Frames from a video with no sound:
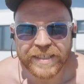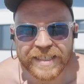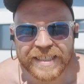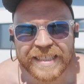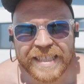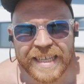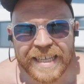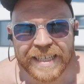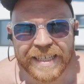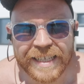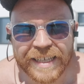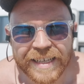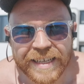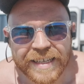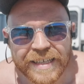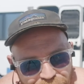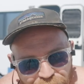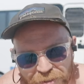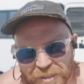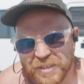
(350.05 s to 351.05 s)
this thing,
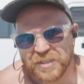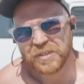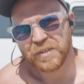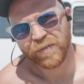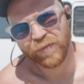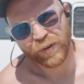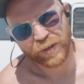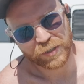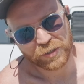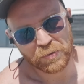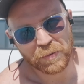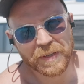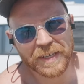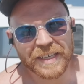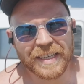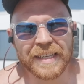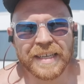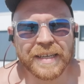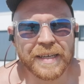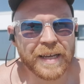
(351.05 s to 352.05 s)
well this is the first
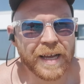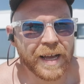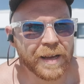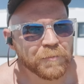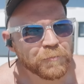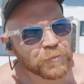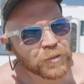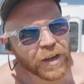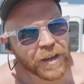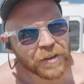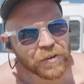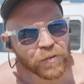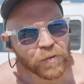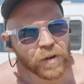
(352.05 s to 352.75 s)
week, I'm trying to